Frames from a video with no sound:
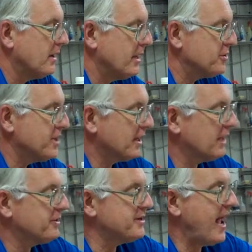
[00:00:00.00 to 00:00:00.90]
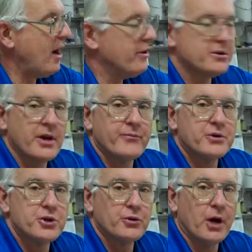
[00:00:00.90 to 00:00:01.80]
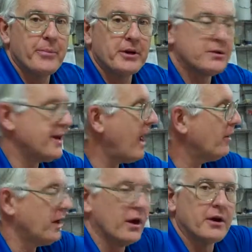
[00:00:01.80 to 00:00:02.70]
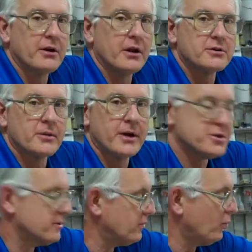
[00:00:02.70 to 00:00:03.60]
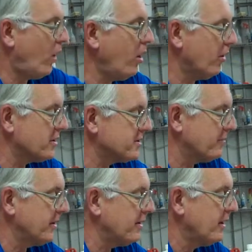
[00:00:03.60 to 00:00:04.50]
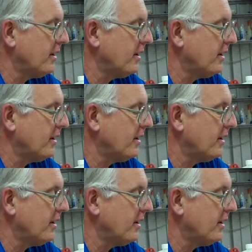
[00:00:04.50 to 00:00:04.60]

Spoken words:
And you see I've got the towel, the stuff is shooting up into the towel, not into somebody's wall or something.